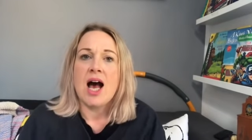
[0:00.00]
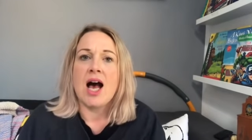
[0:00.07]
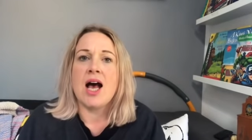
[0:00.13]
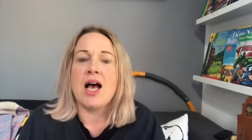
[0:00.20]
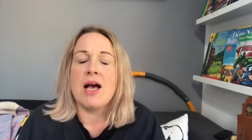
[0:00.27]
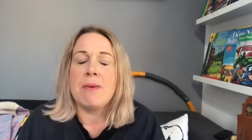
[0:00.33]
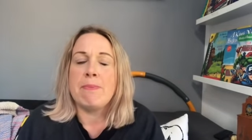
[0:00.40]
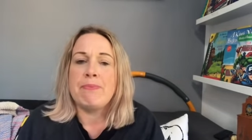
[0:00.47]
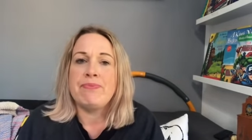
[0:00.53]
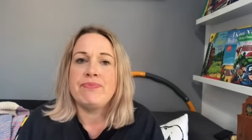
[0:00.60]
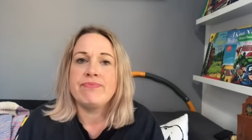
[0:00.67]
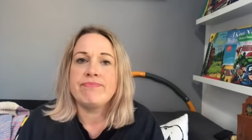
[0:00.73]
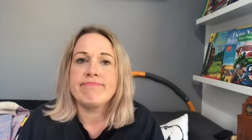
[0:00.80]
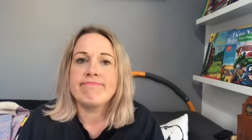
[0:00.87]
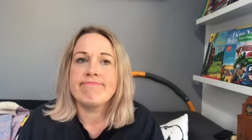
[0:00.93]
Um,
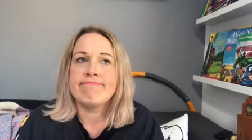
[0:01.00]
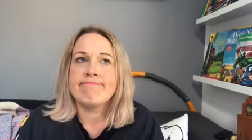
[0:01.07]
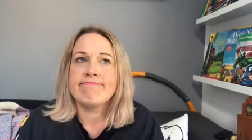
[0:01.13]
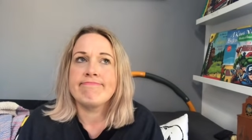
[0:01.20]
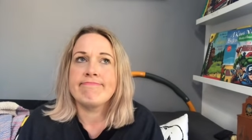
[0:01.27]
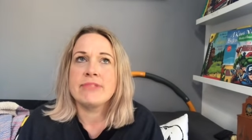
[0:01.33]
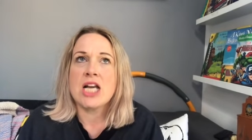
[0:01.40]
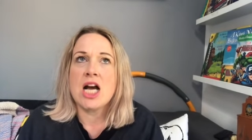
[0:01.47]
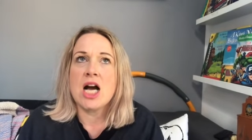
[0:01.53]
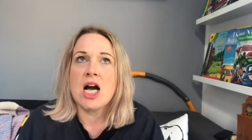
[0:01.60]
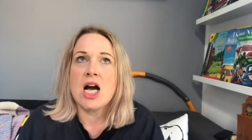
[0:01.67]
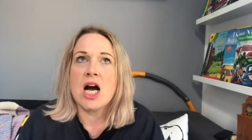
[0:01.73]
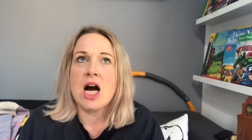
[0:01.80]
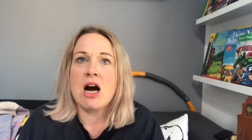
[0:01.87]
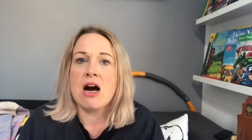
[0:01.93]

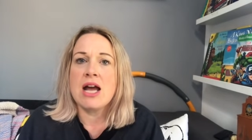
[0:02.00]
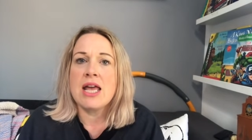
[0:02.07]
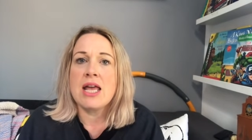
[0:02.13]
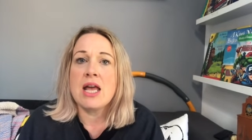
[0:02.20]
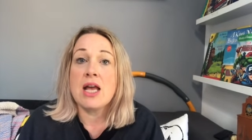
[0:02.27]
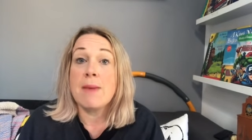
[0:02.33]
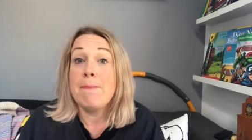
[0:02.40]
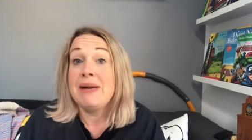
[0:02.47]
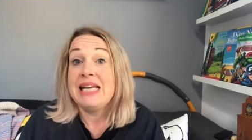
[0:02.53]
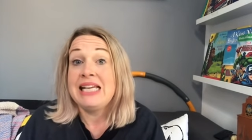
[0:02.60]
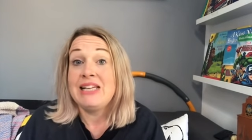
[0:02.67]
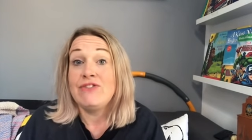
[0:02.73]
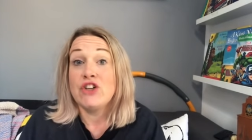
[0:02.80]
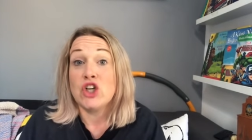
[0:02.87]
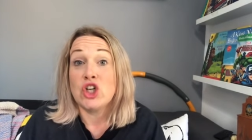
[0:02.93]
I
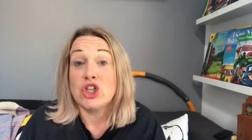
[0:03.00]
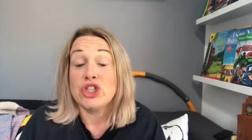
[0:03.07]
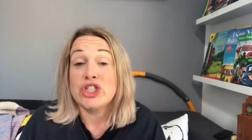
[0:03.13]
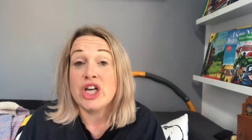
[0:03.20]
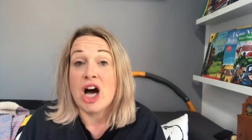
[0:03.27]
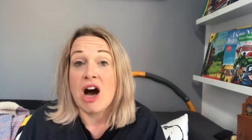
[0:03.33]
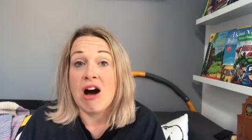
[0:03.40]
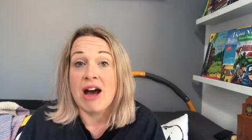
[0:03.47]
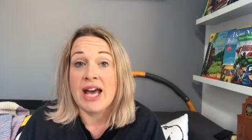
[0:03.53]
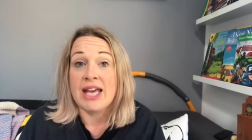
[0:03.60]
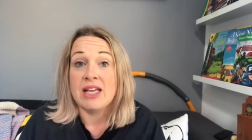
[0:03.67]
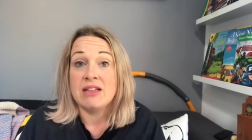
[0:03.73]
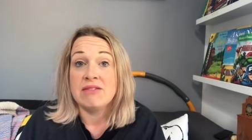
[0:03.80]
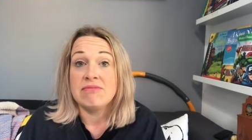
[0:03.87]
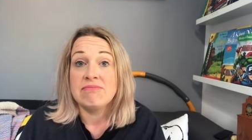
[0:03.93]
completely forgot I